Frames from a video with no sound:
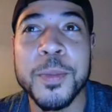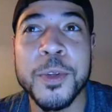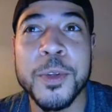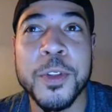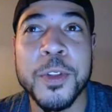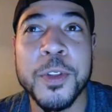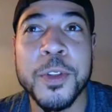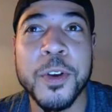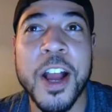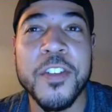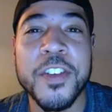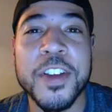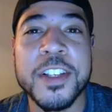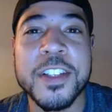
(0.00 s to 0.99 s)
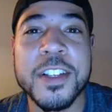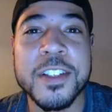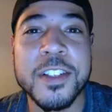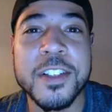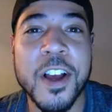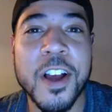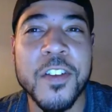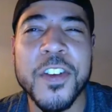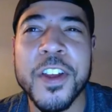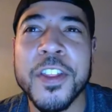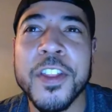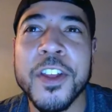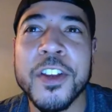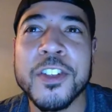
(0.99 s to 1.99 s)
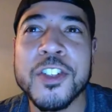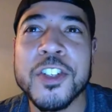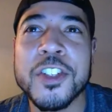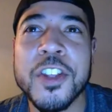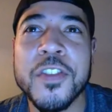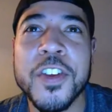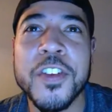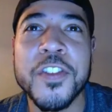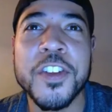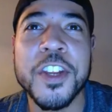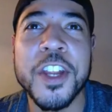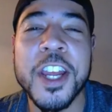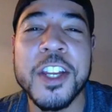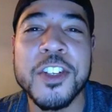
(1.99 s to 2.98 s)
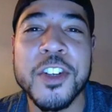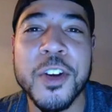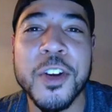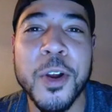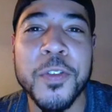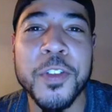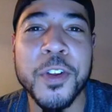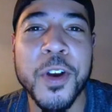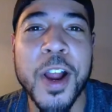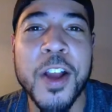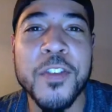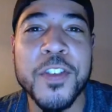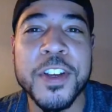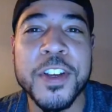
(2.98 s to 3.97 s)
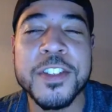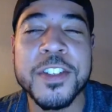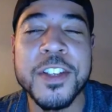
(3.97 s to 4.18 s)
due to the graphics and stuff, and then just the vivid nature of the graphics,